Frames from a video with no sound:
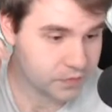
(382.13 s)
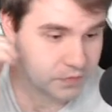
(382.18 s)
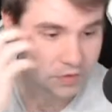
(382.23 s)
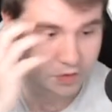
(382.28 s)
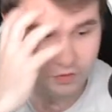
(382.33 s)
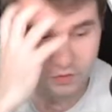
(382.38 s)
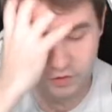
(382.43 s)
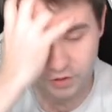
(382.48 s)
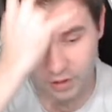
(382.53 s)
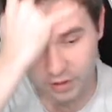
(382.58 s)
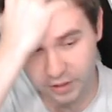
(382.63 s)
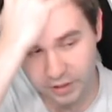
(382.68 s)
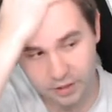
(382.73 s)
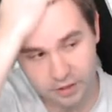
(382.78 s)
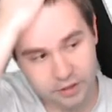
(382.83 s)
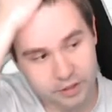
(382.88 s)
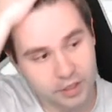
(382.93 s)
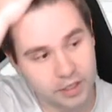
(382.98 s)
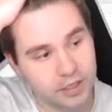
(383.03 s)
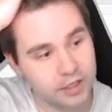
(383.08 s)
Dude, you got a
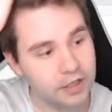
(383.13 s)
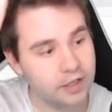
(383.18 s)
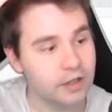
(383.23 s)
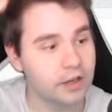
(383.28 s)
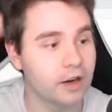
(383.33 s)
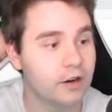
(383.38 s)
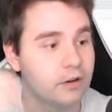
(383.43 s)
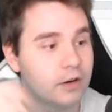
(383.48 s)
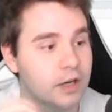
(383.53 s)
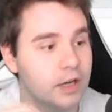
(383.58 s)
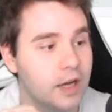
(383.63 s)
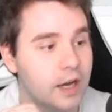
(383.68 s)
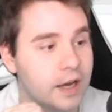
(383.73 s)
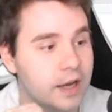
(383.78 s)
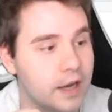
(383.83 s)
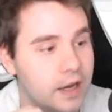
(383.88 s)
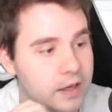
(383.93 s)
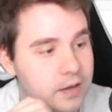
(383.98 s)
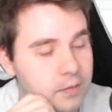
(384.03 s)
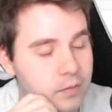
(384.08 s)
haircut? Oh,
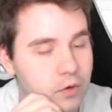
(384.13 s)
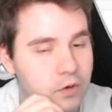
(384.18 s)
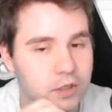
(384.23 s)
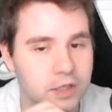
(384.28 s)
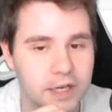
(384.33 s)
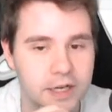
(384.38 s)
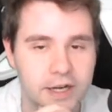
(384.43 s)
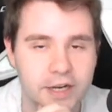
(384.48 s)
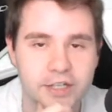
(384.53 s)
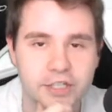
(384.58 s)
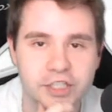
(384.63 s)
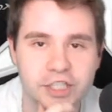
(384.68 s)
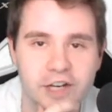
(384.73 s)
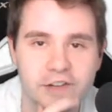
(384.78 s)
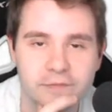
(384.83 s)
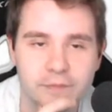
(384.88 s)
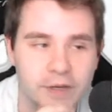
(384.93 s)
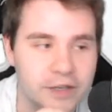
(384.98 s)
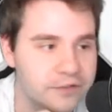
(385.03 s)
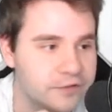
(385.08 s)
I more like I
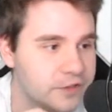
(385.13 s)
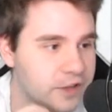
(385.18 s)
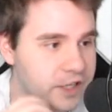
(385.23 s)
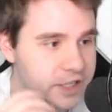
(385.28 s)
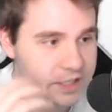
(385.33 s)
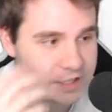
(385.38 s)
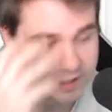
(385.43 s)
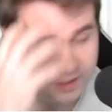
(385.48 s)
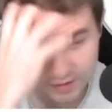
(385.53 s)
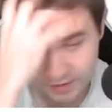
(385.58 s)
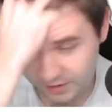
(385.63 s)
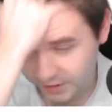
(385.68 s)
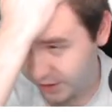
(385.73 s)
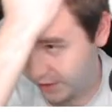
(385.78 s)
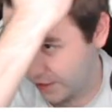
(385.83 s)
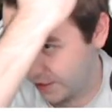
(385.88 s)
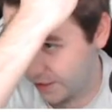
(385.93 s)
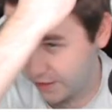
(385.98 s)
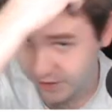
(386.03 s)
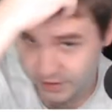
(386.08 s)
shaved my face. The
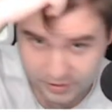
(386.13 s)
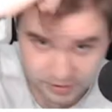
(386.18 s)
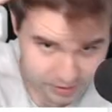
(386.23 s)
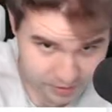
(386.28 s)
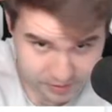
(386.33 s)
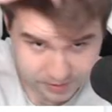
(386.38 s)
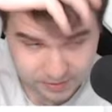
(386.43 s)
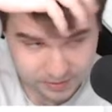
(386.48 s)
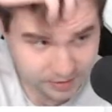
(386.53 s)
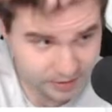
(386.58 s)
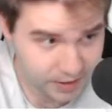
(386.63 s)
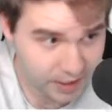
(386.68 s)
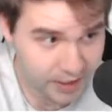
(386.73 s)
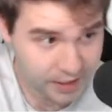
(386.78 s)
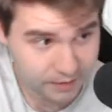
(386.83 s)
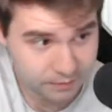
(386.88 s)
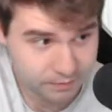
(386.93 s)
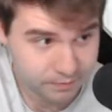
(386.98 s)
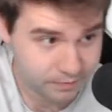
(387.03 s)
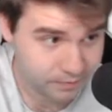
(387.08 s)
hair is the
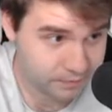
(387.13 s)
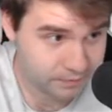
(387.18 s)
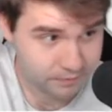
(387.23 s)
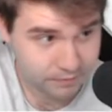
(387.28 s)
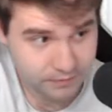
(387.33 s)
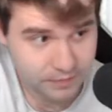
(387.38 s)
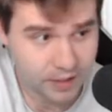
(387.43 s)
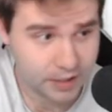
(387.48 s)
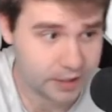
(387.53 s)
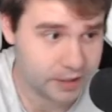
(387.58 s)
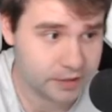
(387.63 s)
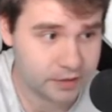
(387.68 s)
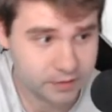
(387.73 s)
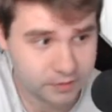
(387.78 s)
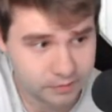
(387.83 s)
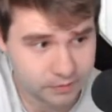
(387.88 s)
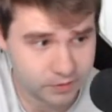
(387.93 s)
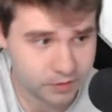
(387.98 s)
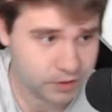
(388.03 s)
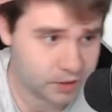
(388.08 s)
same. I didn't
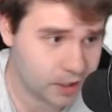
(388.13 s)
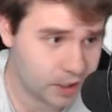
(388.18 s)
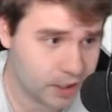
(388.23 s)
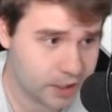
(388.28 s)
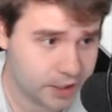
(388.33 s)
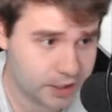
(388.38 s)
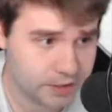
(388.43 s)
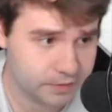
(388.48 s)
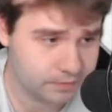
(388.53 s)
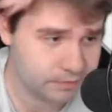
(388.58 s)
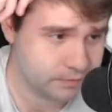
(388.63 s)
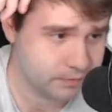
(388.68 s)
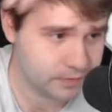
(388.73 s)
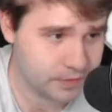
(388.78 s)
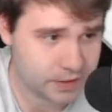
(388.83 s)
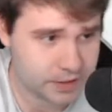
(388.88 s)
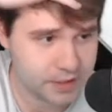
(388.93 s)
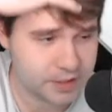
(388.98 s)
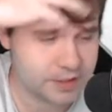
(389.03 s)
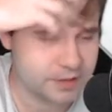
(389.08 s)
cut it.
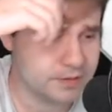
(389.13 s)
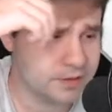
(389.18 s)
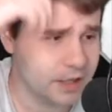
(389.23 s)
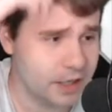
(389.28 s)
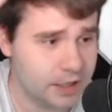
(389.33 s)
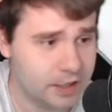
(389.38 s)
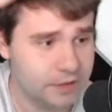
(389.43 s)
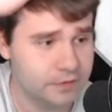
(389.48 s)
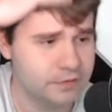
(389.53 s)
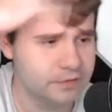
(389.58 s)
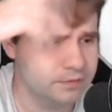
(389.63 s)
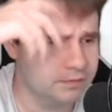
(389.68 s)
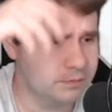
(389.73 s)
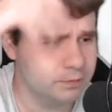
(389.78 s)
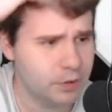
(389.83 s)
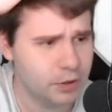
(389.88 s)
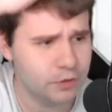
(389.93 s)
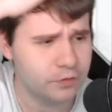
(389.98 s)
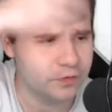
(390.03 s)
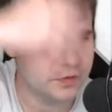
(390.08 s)
It's just kind of
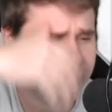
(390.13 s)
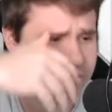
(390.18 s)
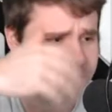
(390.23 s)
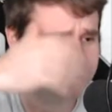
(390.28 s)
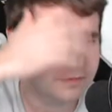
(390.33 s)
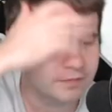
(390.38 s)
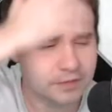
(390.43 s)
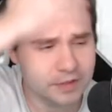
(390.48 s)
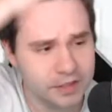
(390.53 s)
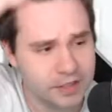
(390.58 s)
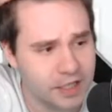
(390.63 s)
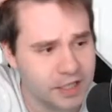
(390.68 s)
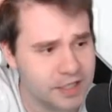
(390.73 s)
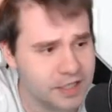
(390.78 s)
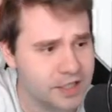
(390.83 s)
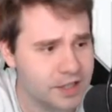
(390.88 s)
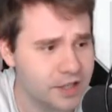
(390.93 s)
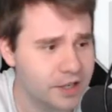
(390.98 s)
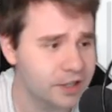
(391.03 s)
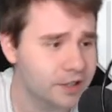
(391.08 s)
poofy. It
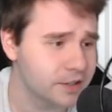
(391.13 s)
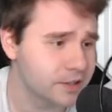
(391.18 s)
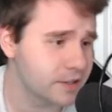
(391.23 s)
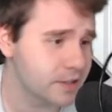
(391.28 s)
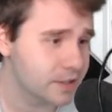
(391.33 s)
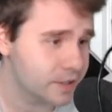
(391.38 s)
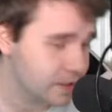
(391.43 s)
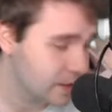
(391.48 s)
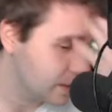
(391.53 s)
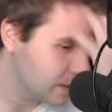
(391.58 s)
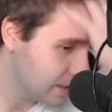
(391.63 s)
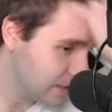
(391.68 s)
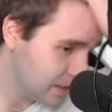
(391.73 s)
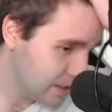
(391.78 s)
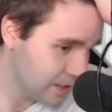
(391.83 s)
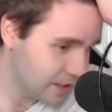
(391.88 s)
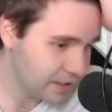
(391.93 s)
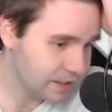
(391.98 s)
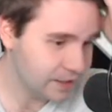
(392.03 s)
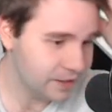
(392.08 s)
does things,
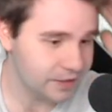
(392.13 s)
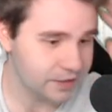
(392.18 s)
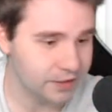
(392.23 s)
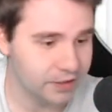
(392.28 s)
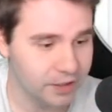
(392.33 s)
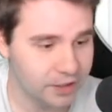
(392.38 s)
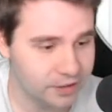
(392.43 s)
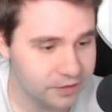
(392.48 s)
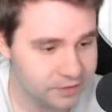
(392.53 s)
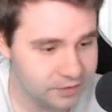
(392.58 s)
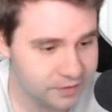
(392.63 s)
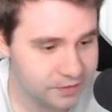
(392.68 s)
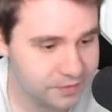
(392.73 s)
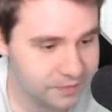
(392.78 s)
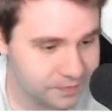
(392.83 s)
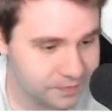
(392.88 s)
you know?